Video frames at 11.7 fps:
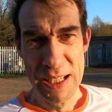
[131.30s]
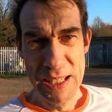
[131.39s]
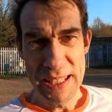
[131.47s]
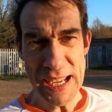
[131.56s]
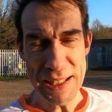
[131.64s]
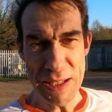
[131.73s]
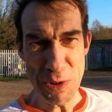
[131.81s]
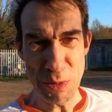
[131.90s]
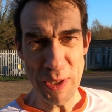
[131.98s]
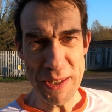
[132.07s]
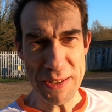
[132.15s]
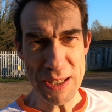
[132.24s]
get these
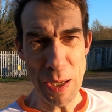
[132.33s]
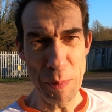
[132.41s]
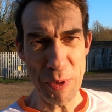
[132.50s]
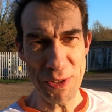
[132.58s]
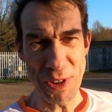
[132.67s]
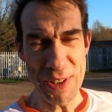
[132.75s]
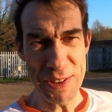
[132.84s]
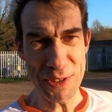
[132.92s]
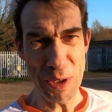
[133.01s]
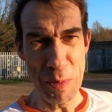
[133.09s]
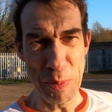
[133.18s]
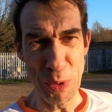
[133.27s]
runs done, because I think it's so
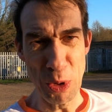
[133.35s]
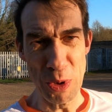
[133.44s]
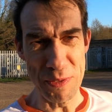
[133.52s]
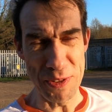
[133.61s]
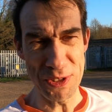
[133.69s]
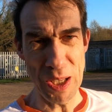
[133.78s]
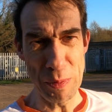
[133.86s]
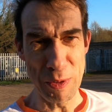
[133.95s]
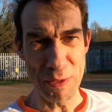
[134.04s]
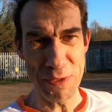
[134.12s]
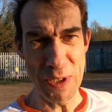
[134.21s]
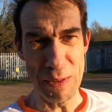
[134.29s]
important, time on
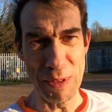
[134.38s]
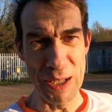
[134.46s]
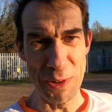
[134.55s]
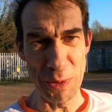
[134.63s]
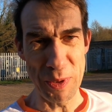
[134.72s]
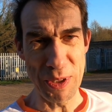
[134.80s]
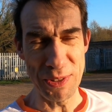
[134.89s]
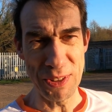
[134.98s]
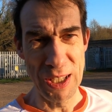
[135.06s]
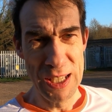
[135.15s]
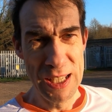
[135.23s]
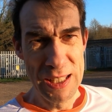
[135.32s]
feet runs, because
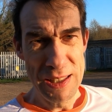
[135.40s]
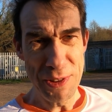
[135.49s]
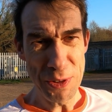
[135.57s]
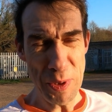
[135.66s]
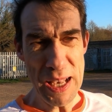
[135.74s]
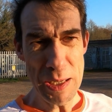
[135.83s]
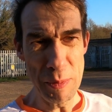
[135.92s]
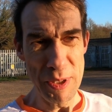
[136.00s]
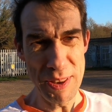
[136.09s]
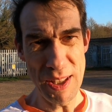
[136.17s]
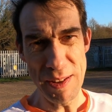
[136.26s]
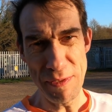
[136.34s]
there's an element
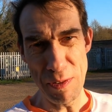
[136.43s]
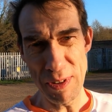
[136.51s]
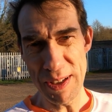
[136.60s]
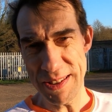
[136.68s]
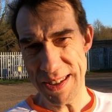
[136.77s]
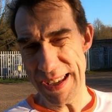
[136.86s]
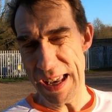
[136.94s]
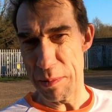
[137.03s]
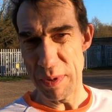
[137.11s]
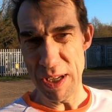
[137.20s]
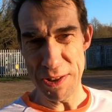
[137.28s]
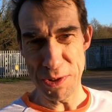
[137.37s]
that if you run, say, 8
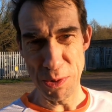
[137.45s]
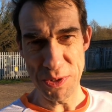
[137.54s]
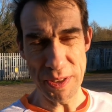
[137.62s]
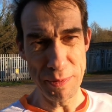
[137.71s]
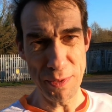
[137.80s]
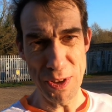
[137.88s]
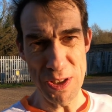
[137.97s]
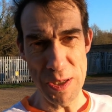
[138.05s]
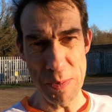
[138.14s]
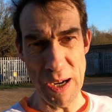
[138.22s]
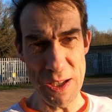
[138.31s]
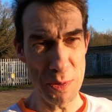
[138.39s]
minutes or 7:30
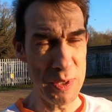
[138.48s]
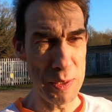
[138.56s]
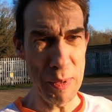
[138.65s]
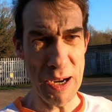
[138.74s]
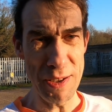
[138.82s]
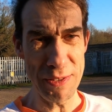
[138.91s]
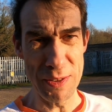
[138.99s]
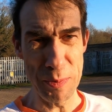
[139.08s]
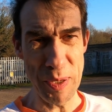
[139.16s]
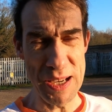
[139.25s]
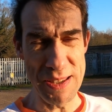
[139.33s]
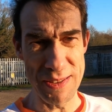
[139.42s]
pace when your marathon
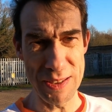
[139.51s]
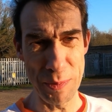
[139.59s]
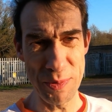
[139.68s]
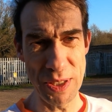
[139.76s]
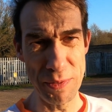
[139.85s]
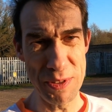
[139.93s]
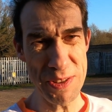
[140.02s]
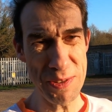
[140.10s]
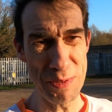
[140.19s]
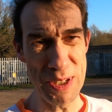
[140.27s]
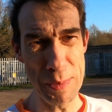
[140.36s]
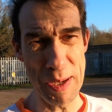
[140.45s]
pace is sub 7, doesn't
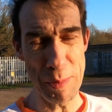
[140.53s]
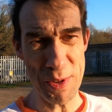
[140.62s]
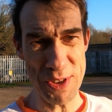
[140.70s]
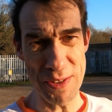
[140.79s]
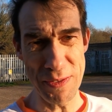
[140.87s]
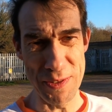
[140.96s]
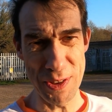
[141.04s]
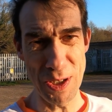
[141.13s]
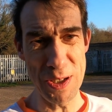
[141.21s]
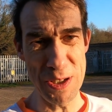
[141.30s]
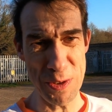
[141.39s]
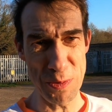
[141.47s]
really make much difference. And are
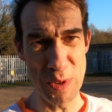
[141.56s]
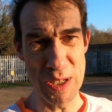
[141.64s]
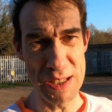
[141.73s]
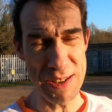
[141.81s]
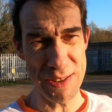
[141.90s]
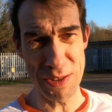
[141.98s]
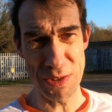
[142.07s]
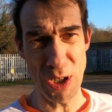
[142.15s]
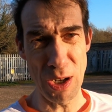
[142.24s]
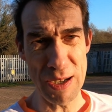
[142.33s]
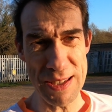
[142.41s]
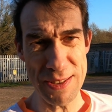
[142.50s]
you just really just
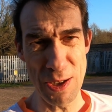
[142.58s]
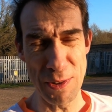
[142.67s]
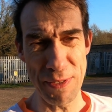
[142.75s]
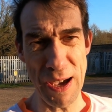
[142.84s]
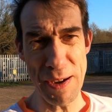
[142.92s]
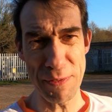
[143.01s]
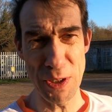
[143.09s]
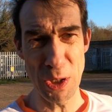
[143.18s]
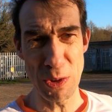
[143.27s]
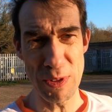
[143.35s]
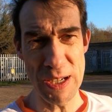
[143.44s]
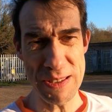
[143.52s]
tiring yourself out for no
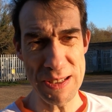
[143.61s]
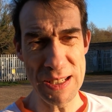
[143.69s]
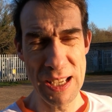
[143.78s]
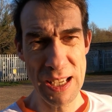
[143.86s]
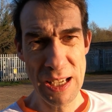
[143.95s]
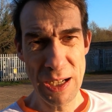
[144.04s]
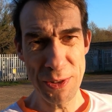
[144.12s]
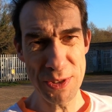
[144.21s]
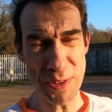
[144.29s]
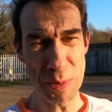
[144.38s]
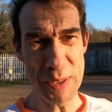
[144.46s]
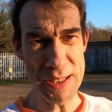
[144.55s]
good reason? It's a
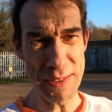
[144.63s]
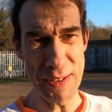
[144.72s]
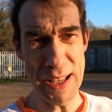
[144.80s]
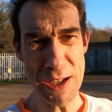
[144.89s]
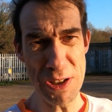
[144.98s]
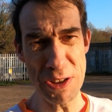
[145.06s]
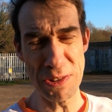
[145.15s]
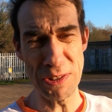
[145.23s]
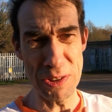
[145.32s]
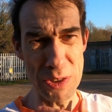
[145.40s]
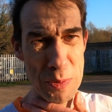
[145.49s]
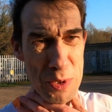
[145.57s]
completely different energy
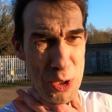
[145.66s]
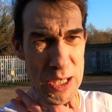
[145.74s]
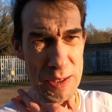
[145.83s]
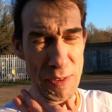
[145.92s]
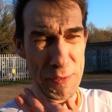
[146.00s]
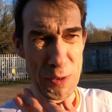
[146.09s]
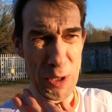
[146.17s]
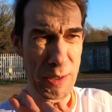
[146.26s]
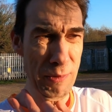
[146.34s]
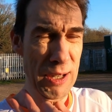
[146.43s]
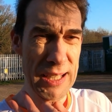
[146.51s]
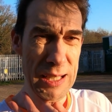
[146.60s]
system you're training. If I feel like
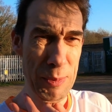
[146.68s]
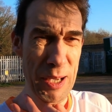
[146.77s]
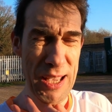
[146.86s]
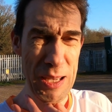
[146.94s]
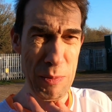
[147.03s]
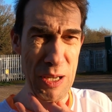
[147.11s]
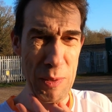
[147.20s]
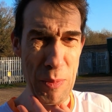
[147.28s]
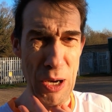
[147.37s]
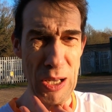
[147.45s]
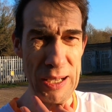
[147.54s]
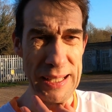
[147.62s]
running about 8-minute
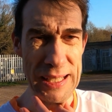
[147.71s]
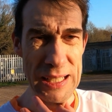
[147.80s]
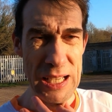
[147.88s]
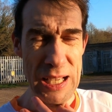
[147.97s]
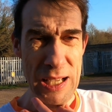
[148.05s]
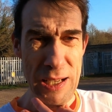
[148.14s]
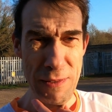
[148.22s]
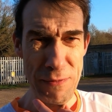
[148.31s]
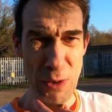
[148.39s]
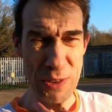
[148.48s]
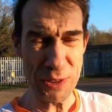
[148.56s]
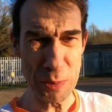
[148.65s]
miling, I feel
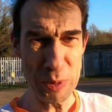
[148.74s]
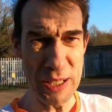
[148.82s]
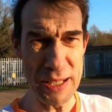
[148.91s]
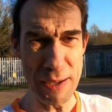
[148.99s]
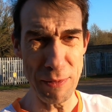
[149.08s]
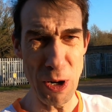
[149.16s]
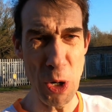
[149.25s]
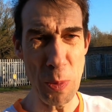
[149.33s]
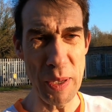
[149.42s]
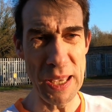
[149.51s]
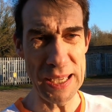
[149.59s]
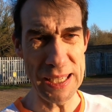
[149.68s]
it's completely
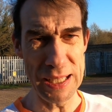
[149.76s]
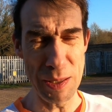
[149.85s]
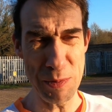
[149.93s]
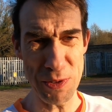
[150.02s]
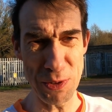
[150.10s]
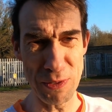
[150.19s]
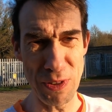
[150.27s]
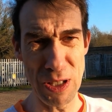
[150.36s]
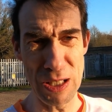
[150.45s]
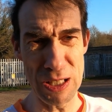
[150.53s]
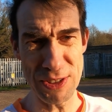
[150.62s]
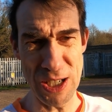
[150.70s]
aerobic, and I'm just sort of
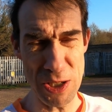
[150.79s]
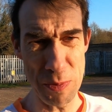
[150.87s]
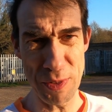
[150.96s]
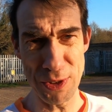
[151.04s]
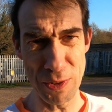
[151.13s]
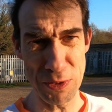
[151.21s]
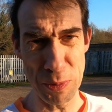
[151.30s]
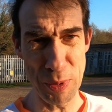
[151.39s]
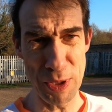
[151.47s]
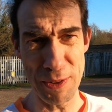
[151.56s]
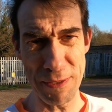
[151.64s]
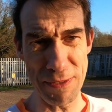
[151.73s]
teaching myself to
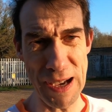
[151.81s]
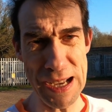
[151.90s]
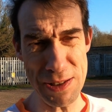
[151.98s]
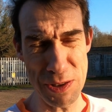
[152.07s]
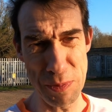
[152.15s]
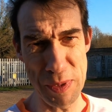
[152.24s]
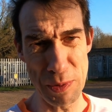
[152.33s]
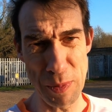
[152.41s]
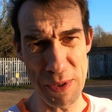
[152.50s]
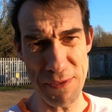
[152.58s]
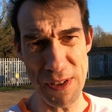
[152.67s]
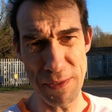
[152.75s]
burn fat to be on my
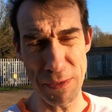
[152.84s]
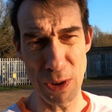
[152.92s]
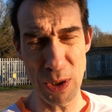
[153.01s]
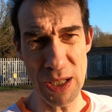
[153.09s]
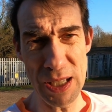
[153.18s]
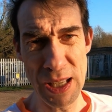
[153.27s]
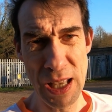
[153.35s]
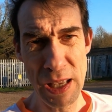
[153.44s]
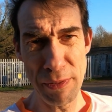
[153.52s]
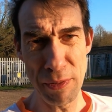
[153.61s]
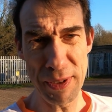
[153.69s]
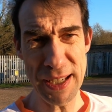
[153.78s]
feet for longer. If
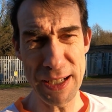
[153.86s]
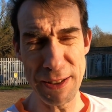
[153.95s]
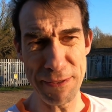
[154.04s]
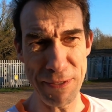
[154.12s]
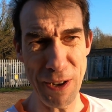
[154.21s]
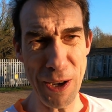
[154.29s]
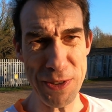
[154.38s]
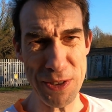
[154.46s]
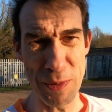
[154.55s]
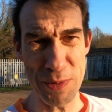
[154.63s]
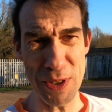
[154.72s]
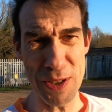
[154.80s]
I'm running any faster,
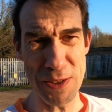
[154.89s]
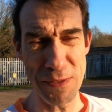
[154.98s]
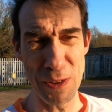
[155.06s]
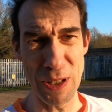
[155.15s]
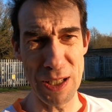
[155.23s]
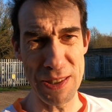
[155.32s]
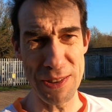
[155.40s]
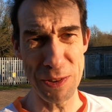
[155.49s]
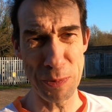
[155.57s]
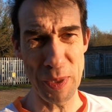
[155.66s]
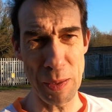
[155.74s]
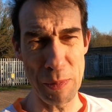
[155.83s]
I'm starting to feel like this is
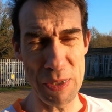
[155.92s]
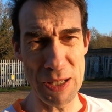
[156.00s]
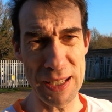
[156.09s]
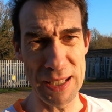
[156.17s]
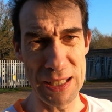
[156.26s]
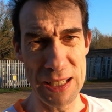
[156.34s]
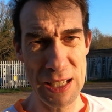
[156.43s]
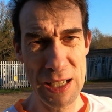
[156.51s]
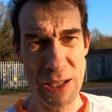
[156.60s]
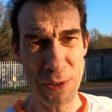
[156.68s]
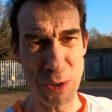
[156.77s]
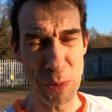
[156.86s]
becoming like a
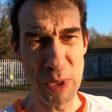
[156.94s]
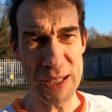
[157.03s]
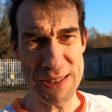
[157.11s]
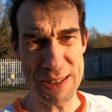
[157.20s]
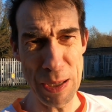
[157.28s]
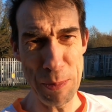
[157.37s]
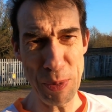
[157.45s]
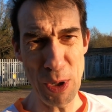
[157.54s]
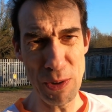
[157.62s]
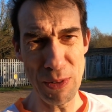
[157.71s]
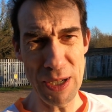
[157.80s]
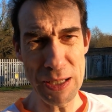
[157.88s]
sort of like a tempo
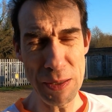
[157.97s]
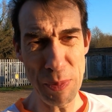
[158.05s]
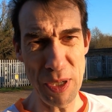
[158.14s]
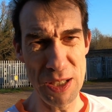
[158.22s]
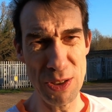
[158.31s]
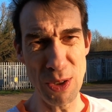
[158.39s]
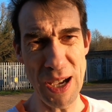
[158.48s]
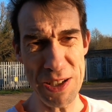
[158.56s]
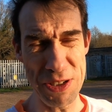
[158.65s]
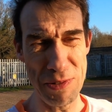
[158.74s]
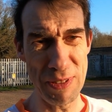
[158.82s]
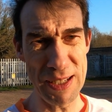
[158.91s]
run, but you're not
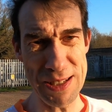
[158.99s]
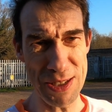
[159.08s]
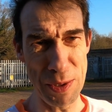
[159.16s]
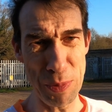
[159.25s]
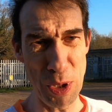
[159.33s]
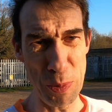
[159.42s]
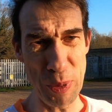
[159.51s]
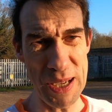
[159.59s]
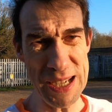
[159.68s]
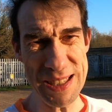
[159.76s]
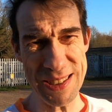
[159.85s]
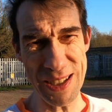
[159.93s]
actually running at tempo
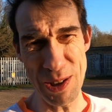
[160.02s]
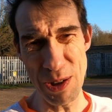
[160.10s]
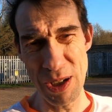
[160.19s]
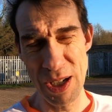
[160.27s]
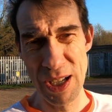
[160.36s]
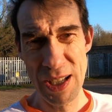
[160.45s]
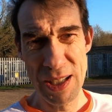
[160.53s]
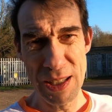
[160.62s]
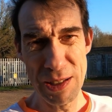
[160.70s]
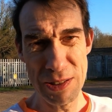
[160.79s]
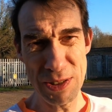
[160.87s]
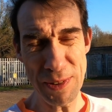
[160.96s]
pace. So
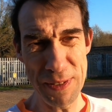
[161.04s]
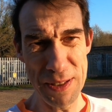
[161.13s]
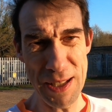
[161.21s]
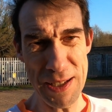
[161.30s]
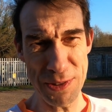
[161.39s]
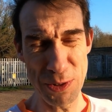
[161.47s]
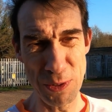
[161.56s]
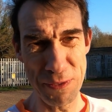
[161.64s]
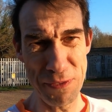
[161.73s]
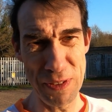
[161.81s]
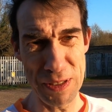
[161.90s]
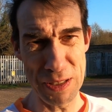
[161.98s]
you're definitely in that sort of,
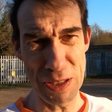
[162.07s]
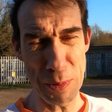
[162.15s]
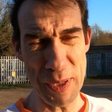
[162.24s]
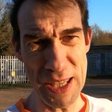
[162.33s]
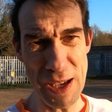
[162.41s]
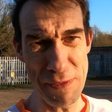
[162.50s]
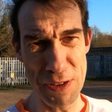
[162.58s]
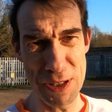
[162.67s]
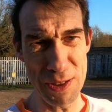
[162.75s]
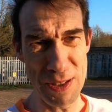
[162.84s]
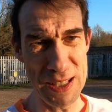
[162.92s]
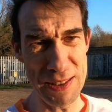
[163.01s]
you've got to be careful you
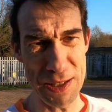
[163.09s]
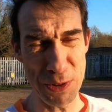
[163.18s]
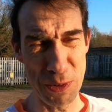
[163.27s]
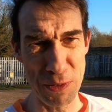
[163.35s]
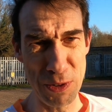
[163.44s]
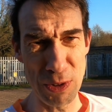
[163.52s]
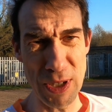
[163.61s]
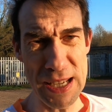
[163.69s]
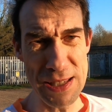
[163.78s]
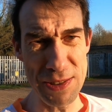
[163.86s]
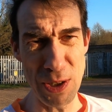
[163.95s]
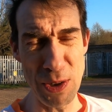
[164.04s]
don't hit that sort of grey
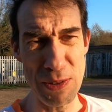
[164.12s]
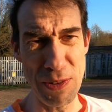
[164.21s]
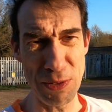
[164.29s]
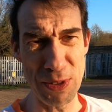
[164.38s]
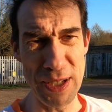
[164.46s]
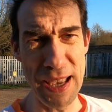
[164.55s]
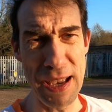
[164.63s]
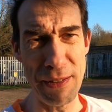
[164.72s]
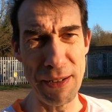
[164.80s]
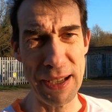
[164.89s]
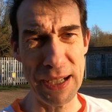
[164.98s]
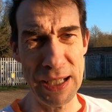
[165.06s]
zone 3
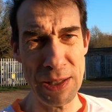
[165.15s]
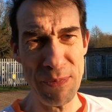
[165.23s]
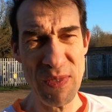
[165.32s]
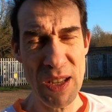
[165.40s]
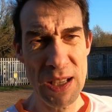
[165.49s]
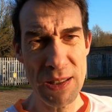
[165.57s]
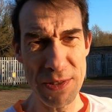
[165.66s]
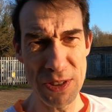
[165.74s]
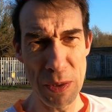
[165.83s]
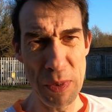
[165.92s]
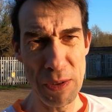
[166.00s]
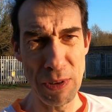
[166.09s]
area that so
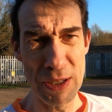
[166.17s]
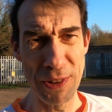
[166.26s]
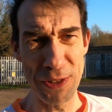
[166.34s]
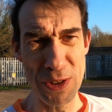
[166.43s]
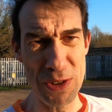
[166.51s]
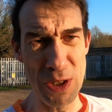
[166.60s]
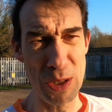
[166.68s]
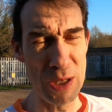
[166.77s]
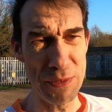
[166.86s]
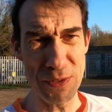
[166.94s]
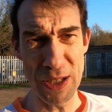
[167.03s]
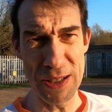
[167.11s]
many runners can do, and
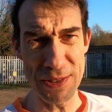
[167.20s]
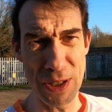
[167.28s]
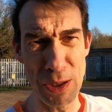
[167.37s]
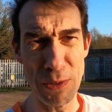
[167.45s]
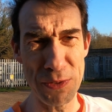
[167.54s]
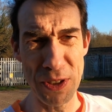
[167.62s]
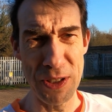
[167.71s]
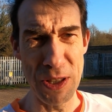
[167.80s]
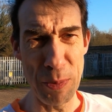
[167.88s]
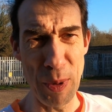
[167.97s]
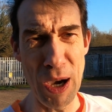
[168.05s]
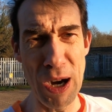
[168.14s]
I've done it so often in the
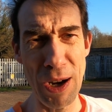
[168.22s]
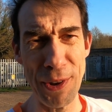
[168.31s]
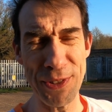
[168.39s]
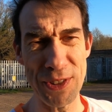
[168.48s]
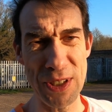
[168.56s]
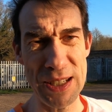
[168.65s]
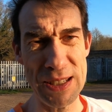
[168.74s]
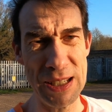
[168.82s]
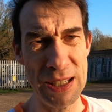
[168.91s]
past, and